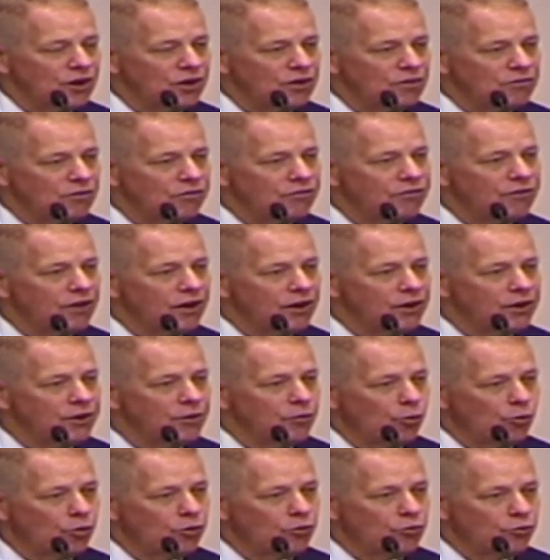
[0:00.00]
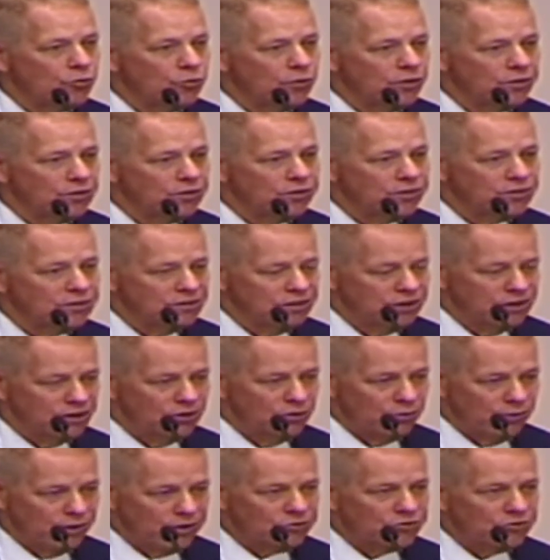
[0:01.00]
of a fellow he worked with at a
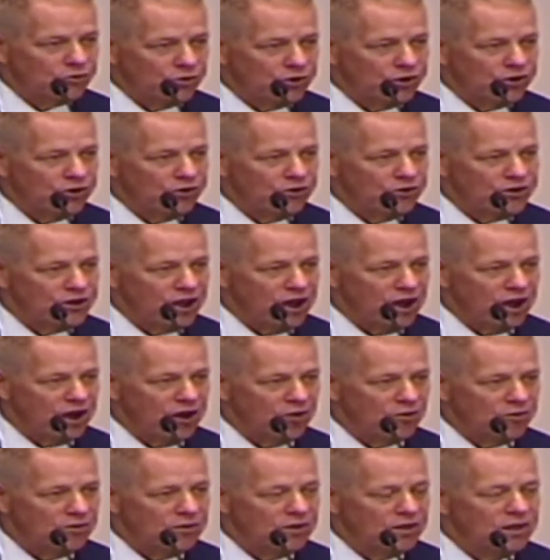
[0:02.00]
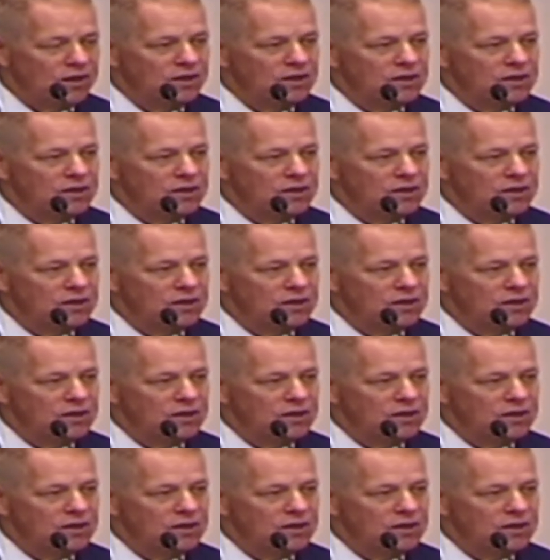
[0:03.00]
restaurant here in town,